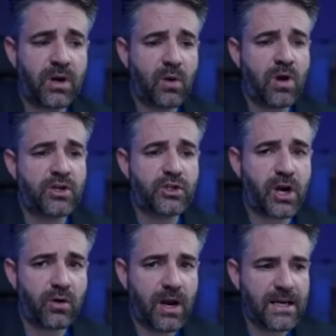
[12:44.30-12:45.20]
I want to
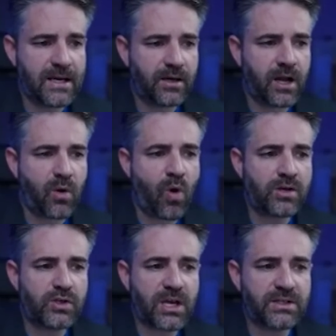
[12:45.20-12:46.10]
start right here. And I
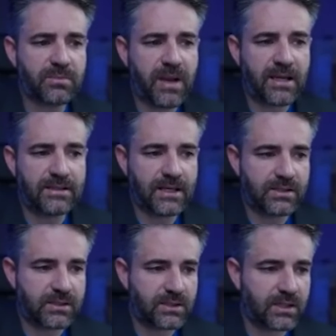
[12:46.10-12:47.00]
want you guys to pay
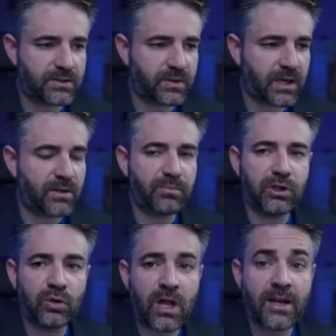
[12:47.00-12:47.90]
attention to this. Okay, the
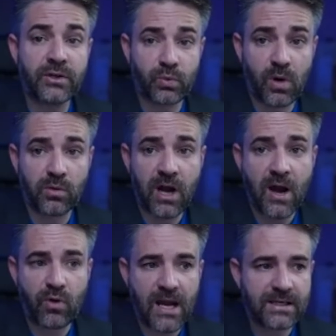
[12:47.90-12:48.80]
blue line is where we're
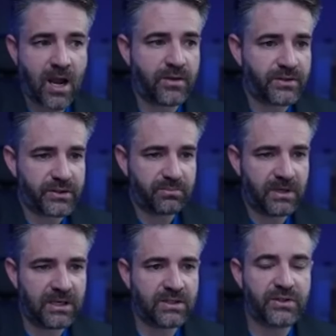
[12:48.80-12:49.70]
at right now. This is
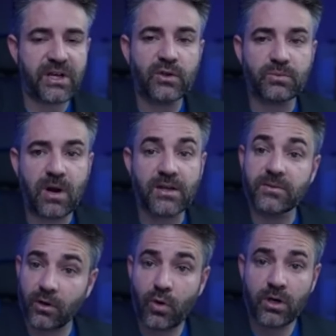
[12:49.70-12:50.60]
median sales price
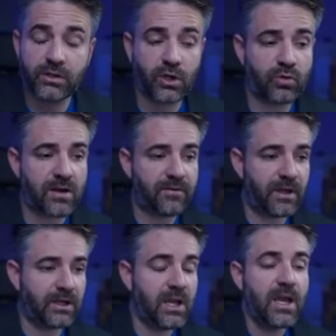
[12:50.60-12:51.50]
according to
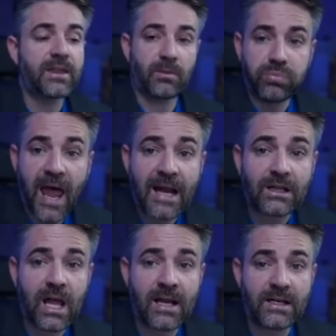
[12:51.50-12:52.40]
Redfin. The black
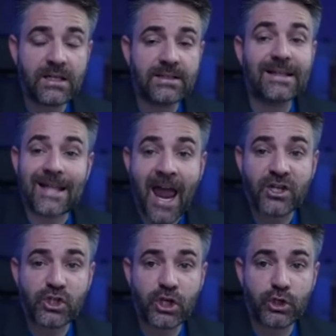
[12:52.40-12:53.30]
line is
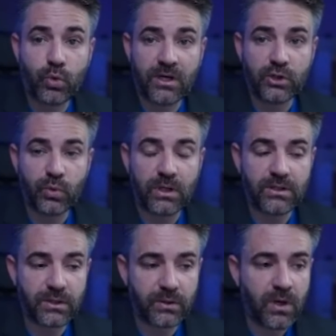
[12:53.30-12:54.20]
last year,
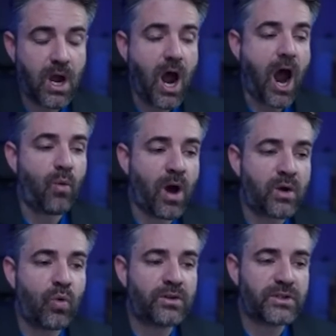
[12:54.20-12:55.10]
2022. I want to
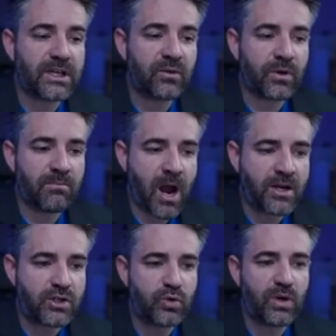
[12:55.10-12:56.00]
once again
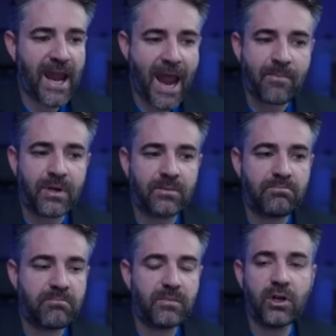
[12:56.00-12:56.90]
remind you what
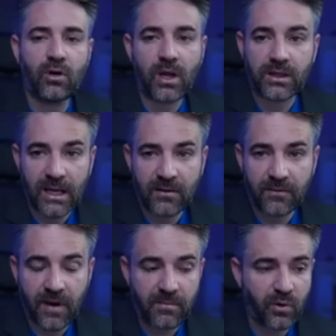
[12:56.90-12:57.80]
happened, you know, at the end of
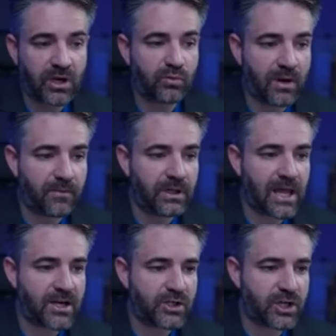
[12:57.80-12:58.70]
February, roughly
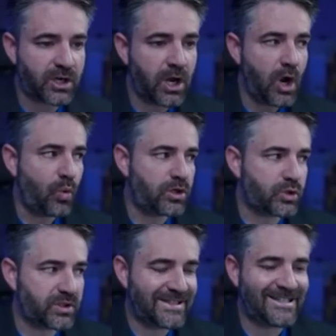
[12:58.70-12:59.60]
last year, which
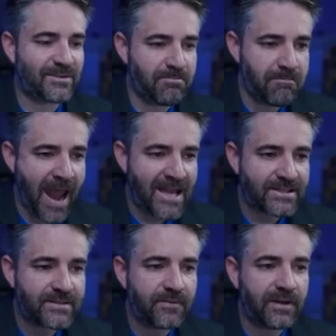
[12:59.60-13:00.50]
was this
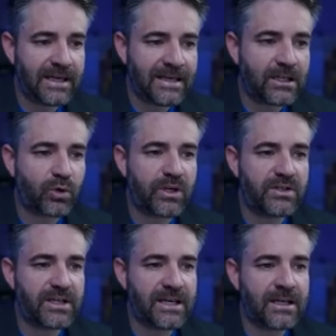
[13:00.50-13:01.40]
massive
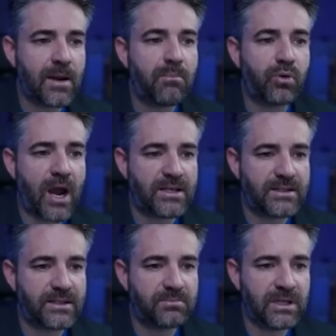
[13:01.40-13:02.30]
increase in
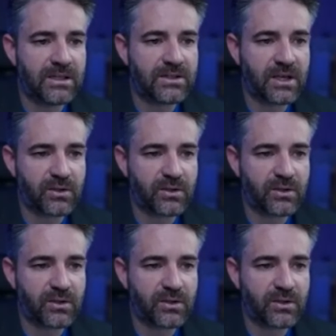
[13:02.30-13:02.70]
prices, median sales